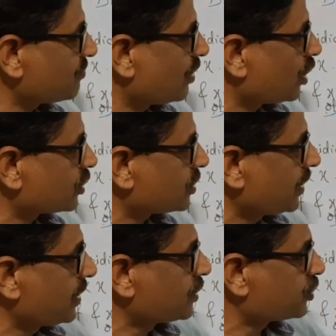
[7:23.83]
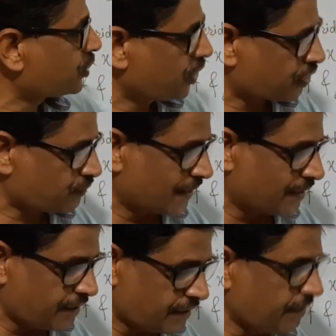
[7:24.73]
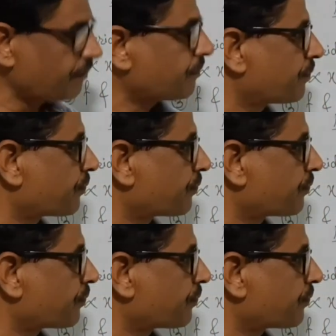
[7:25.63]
velocity is dx by dt.